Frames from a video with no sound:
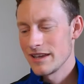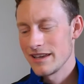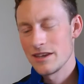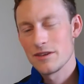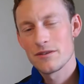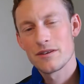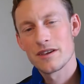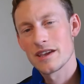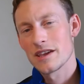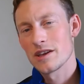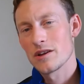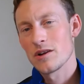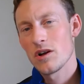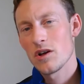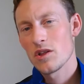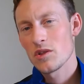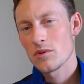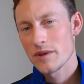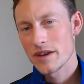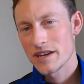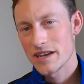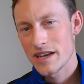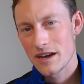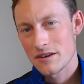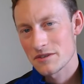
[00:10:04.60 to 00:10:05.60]
you can get all the
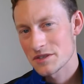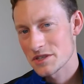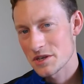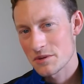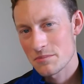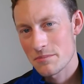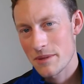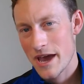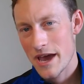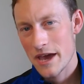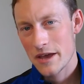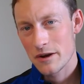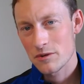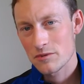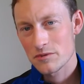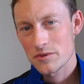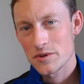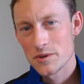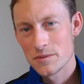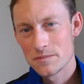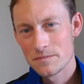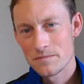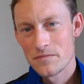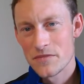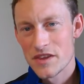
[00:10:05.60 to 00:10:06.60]
way down to your panel
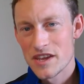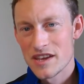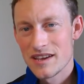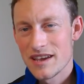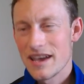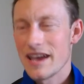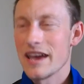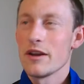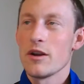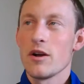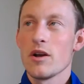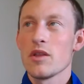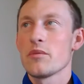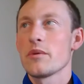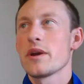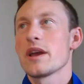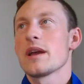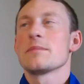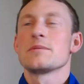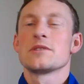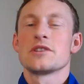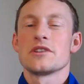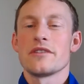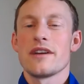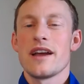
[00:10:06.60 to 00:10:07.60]
room and all the way
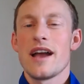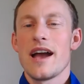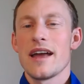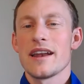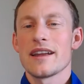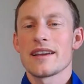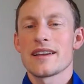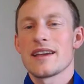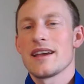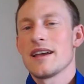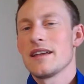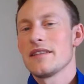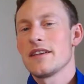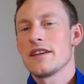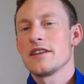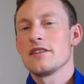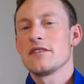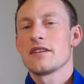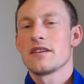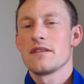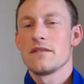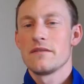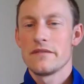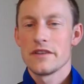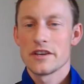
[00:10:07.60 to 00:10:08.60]
up to your attic, and then you
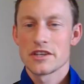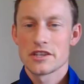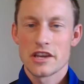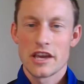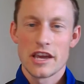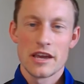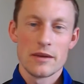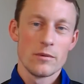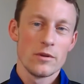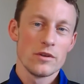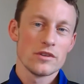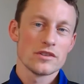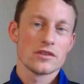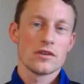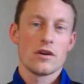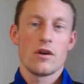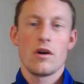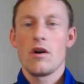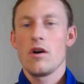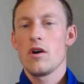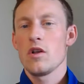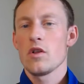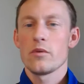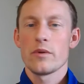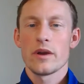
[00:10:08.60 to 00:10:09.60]
can fish cables
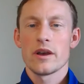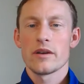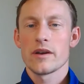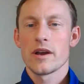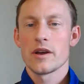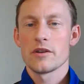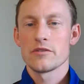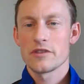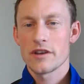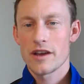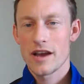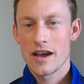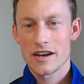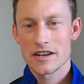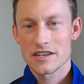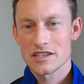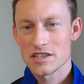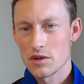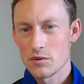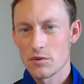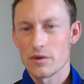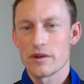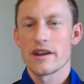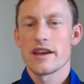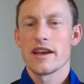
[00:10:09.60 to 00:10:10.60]
all the way around your attic
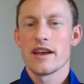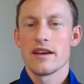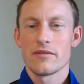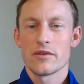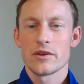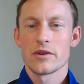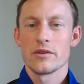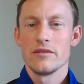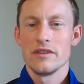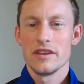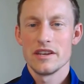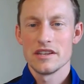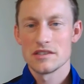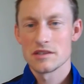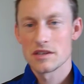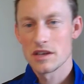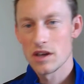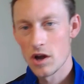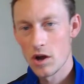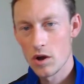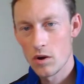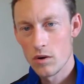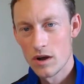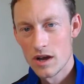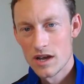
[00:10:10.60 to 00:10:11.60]
to wherever you need to
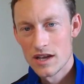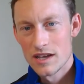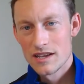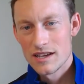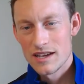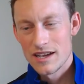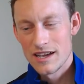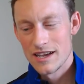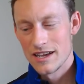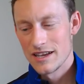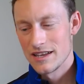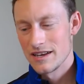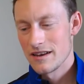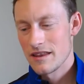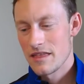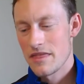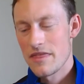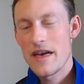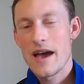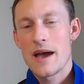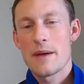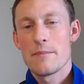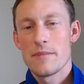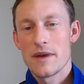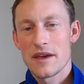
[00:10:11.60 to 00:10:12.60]
go. And
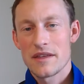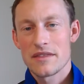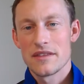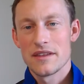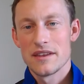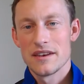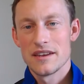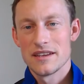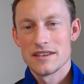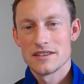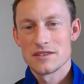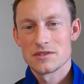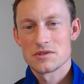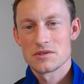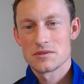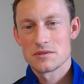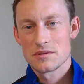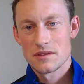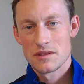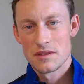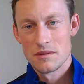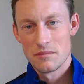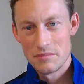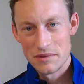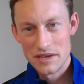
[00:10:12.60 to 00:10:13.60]
that method is
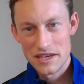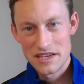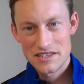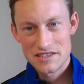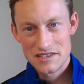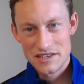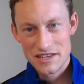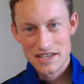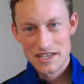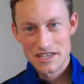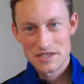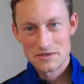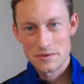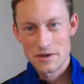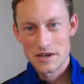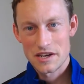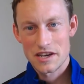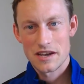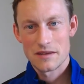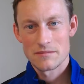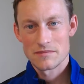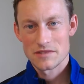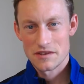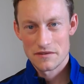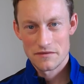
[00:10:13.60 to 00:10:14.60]
the bee's knees when it
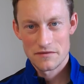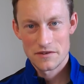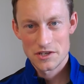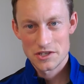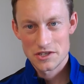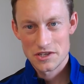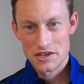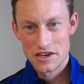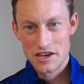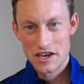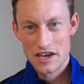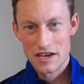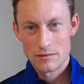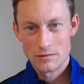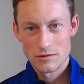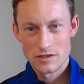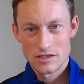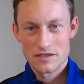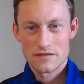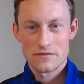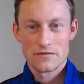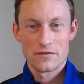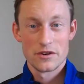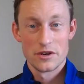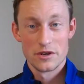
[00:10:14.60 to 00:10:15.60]
comes to fishing
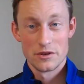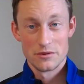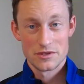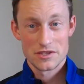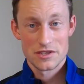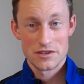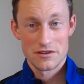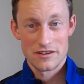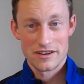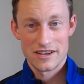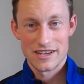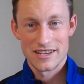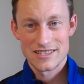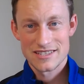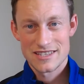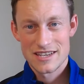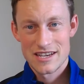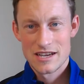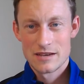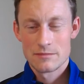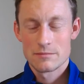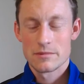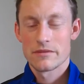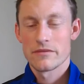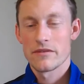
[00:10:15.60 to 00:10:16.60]
cables for new circuits,
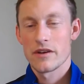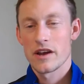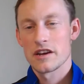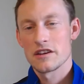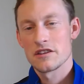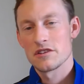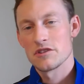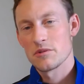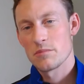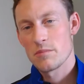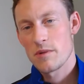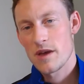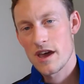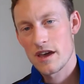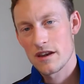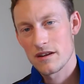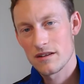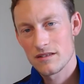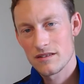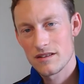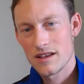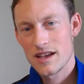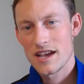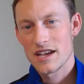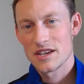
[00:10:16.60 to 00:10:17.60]
provided your
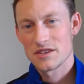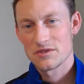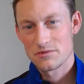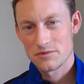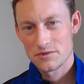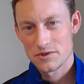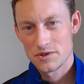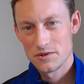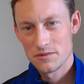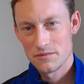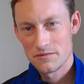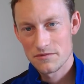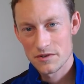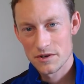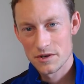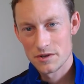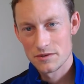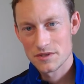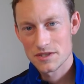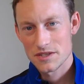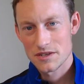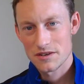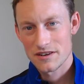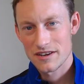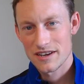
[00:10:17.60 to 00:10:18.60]
panel has room for new
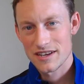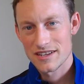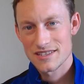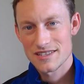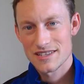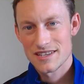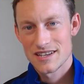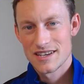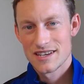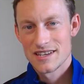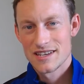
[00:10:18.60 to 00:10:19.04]
circuits.